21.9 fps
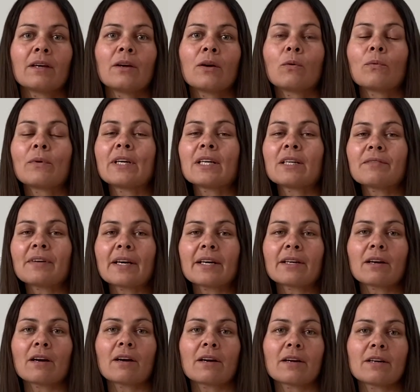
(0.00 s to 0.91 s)
We have
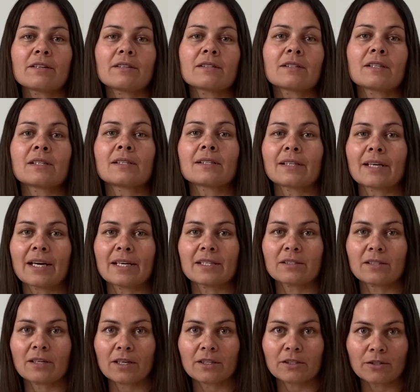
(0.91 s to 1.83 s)
had ours since
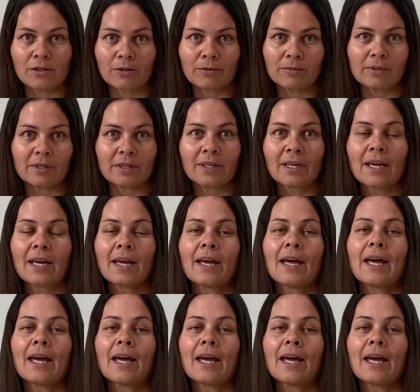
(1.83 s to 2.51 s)
last October